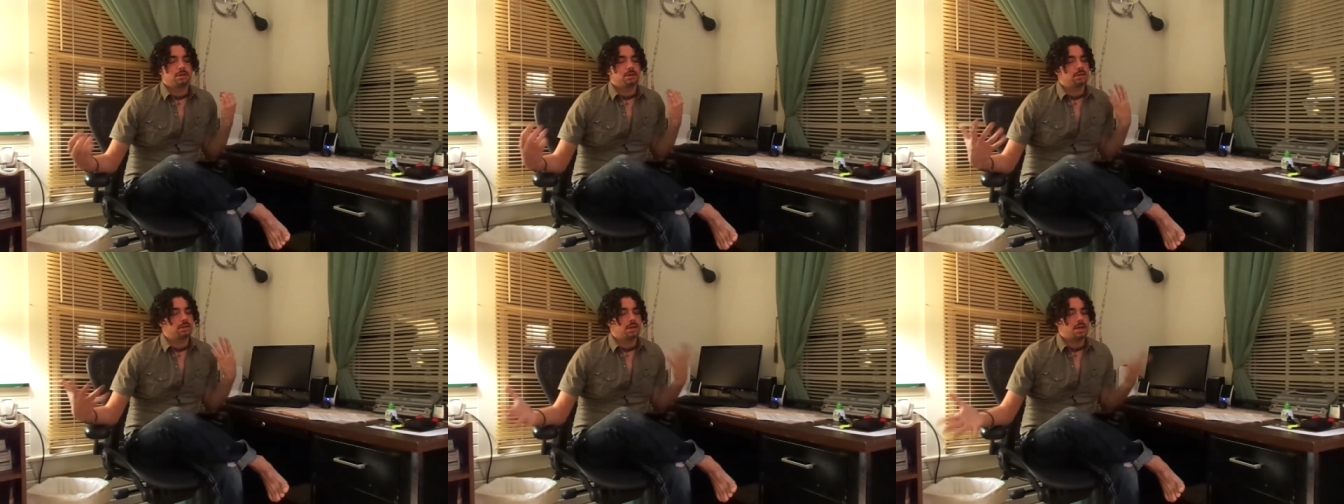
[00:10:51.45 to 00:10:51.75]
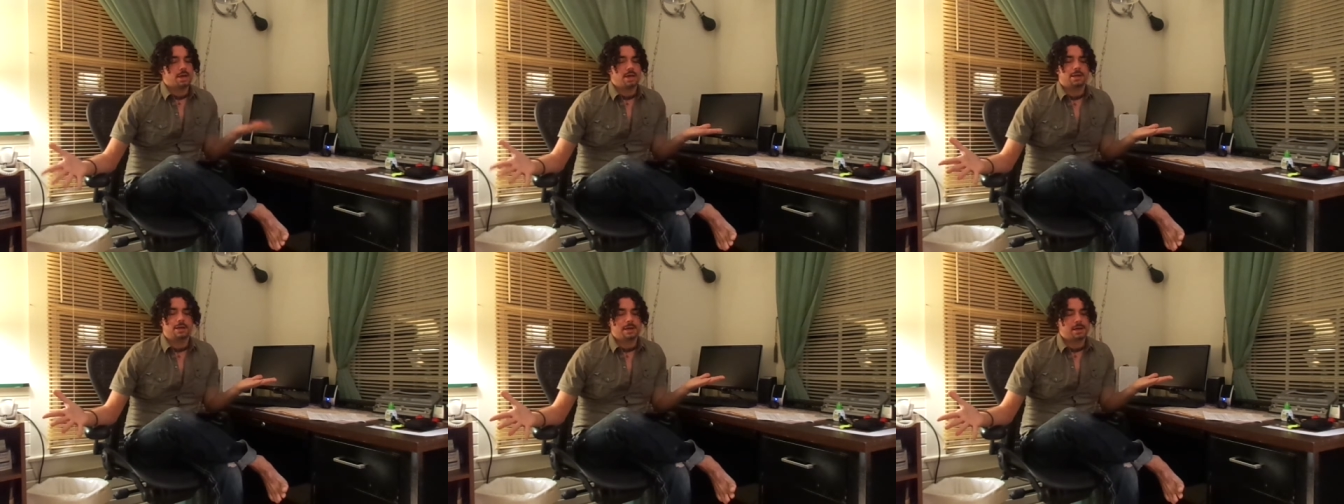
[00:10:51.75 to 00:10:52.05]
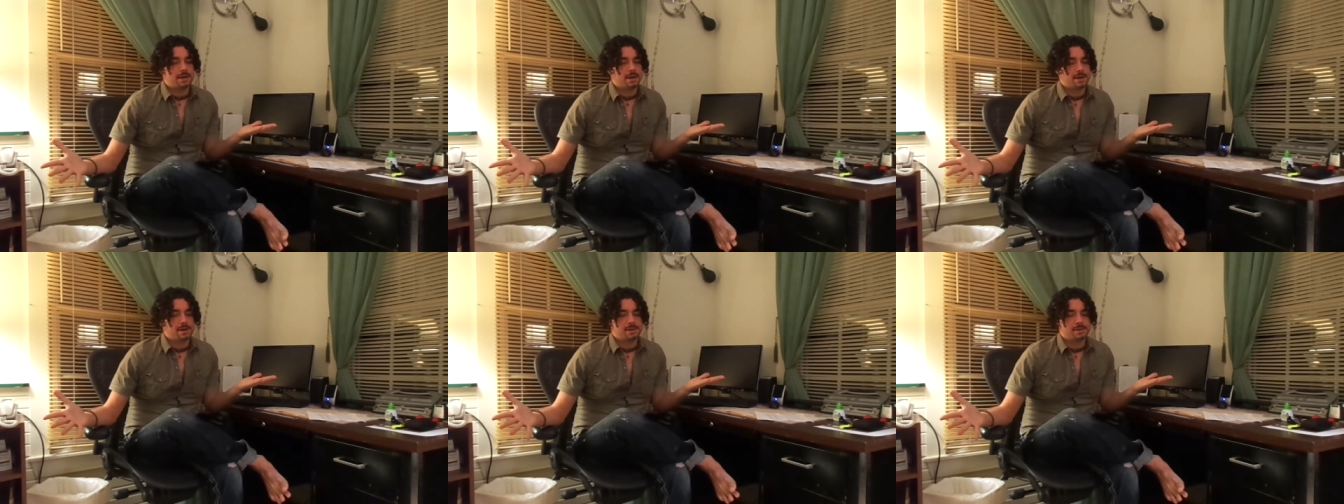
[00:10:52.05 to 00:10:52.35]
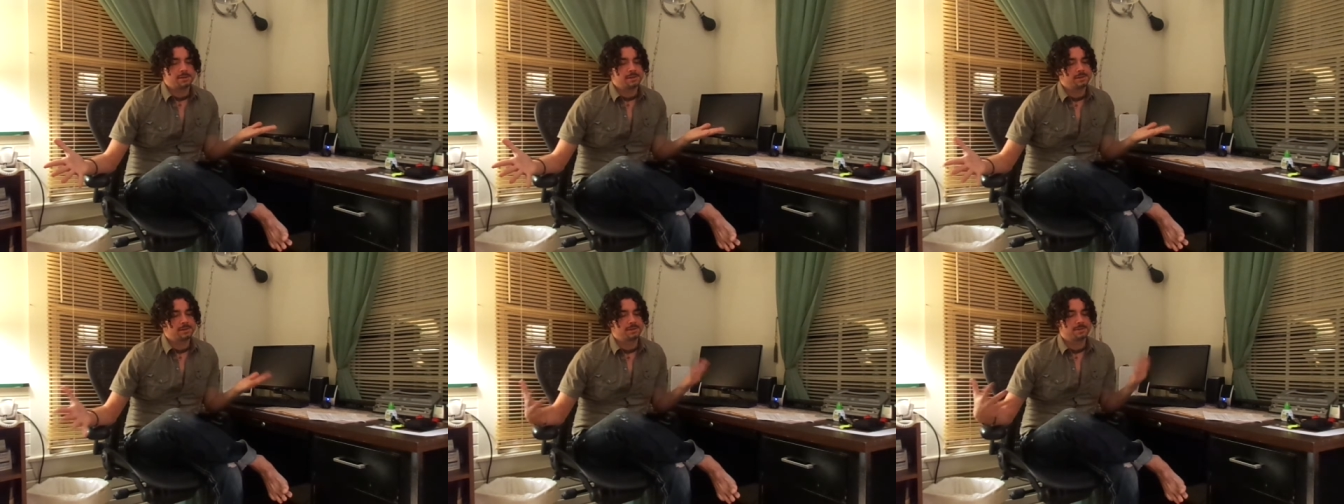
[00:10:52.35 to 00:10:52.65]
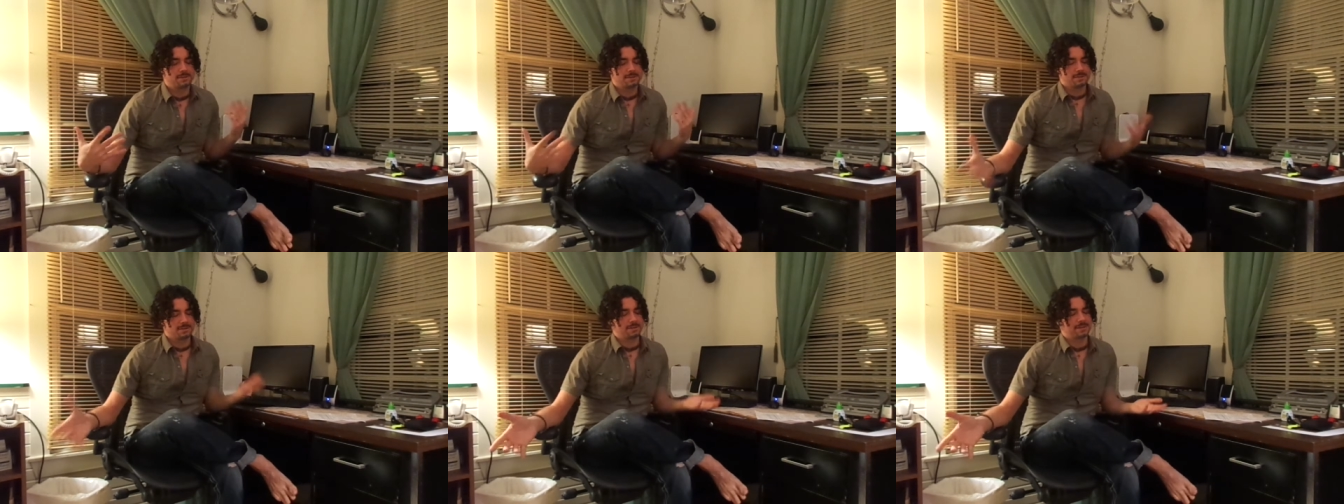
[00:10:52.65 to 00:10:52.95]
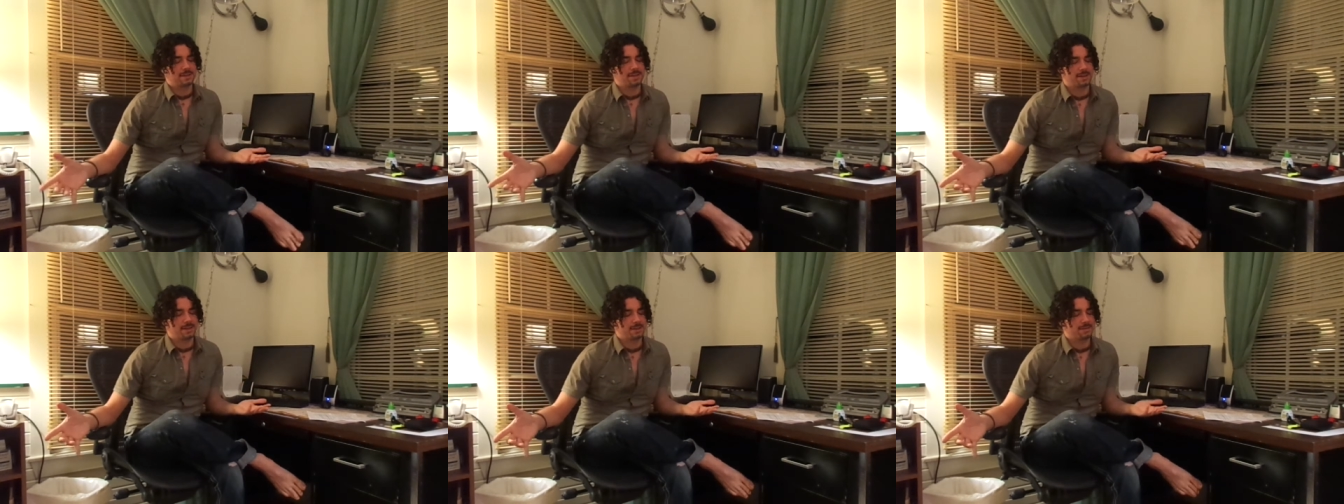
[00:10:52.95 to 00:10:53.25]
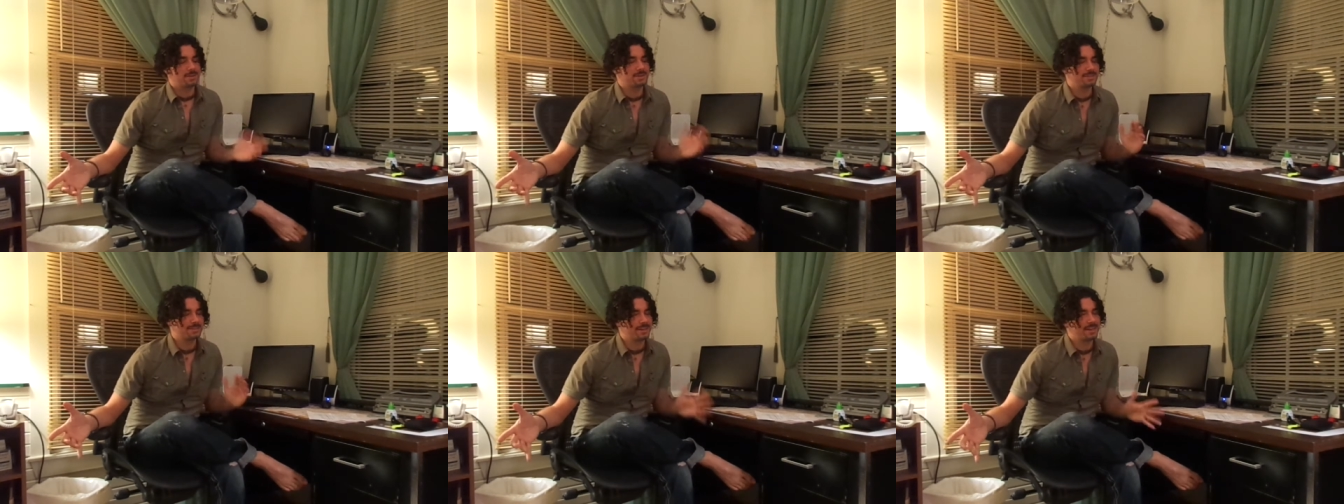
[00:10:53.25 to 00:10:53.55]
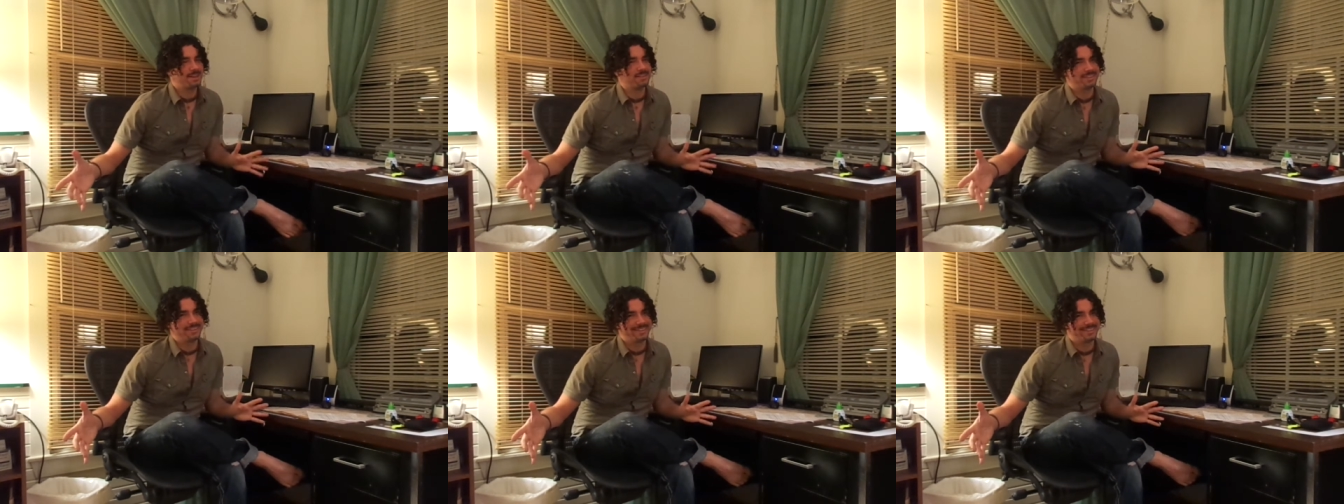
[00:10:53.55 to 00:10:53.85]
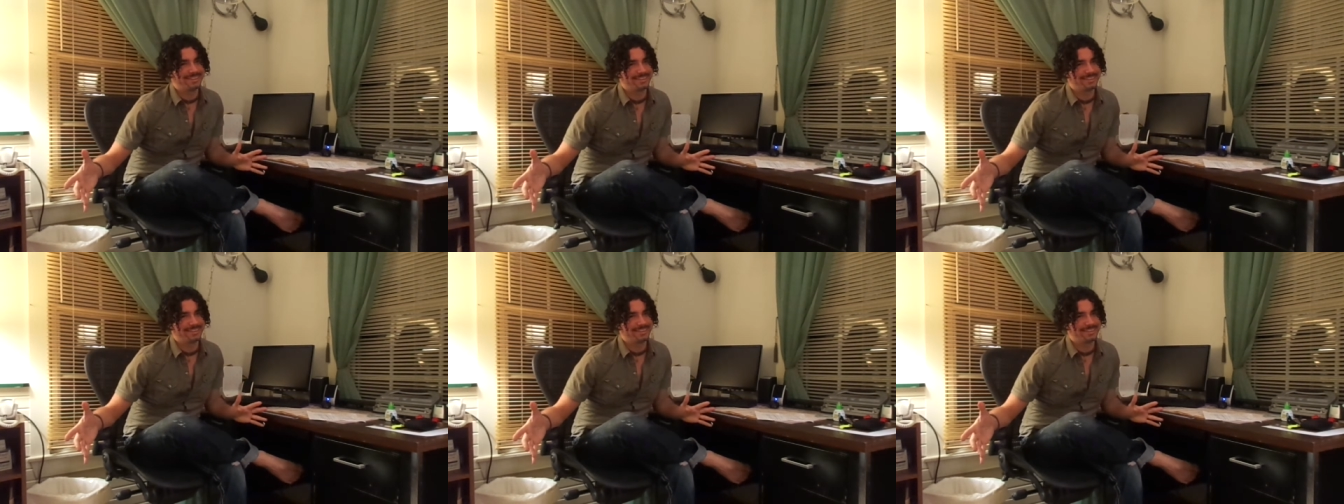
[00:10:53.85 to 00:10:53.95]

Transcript: Like, uh, okay, I just thought.